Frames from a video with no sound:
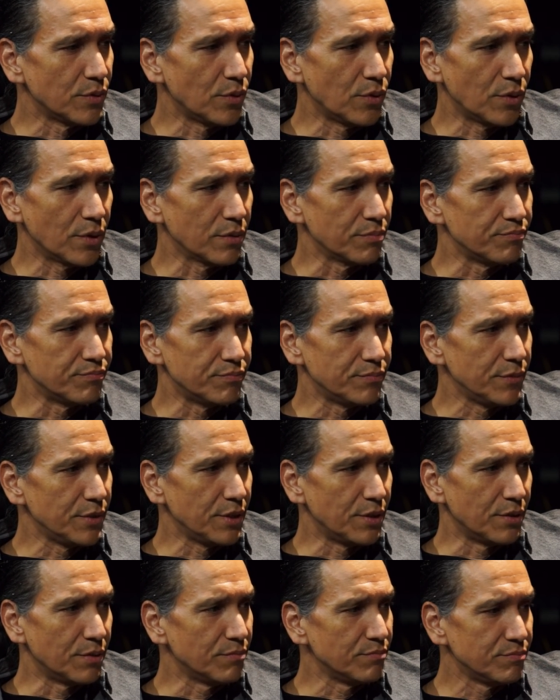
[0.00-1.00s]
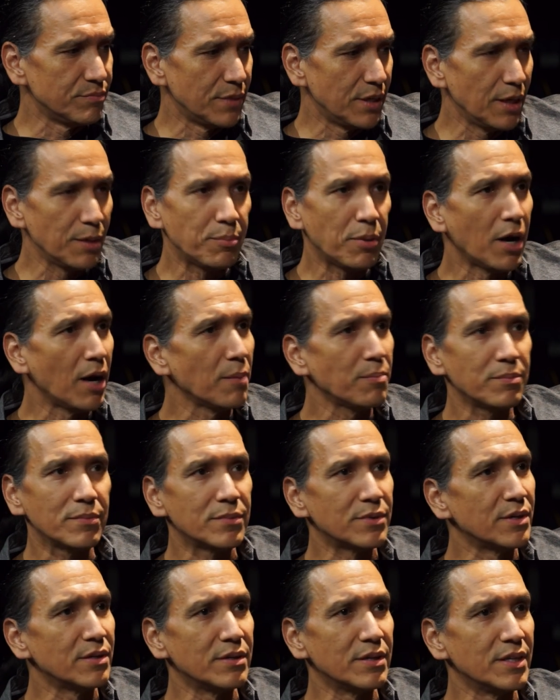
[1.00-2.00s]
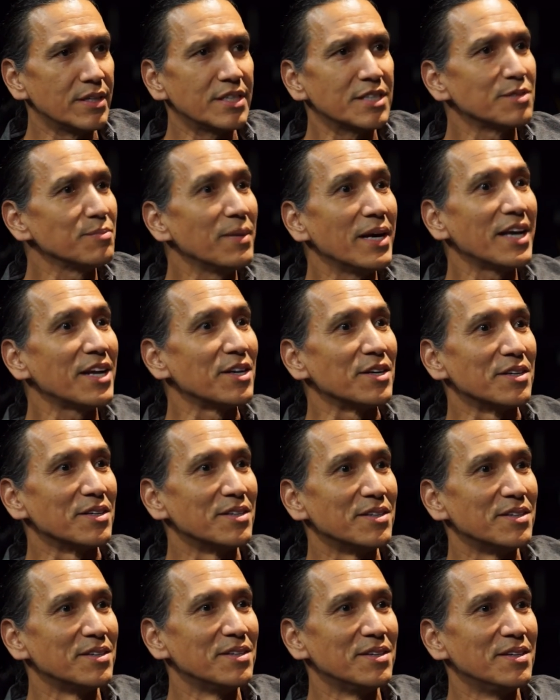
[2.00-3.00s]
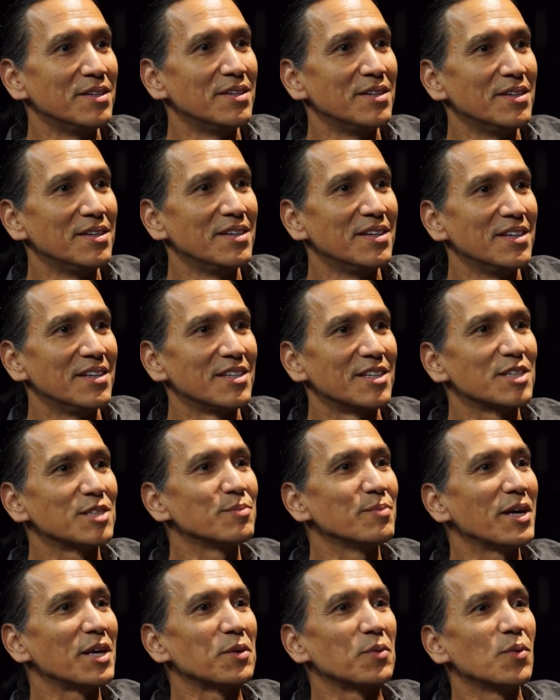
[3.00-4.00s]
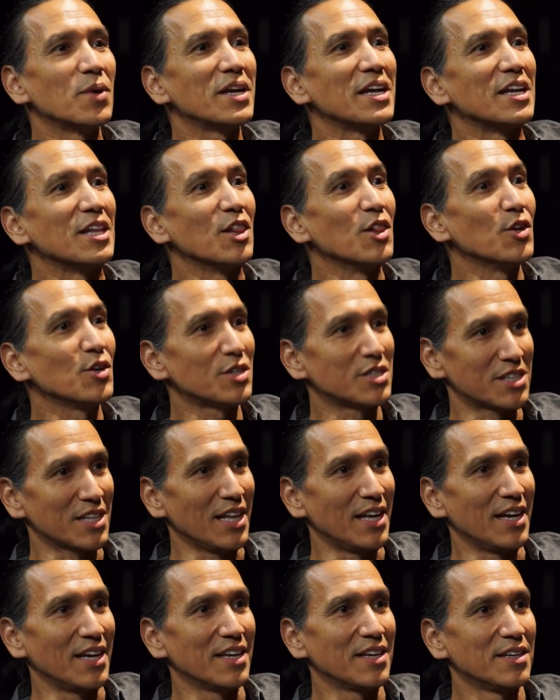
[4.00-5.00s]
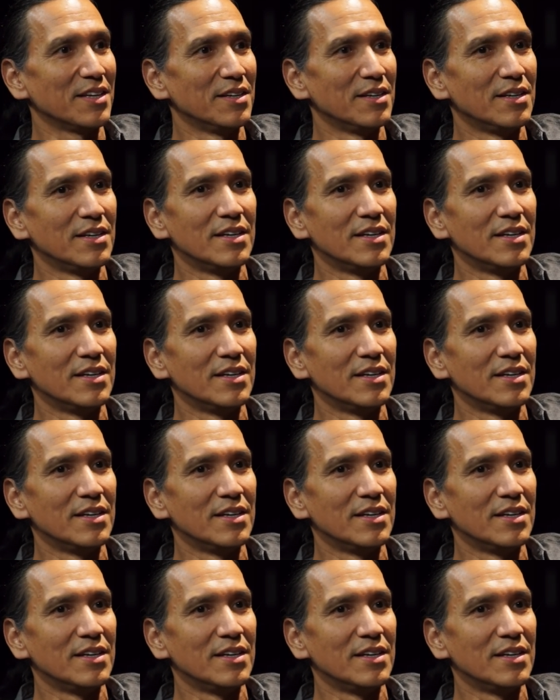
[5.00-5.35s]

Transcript: or, you know, hip hop, it doesn't matter. It doesn't matter what it looks like.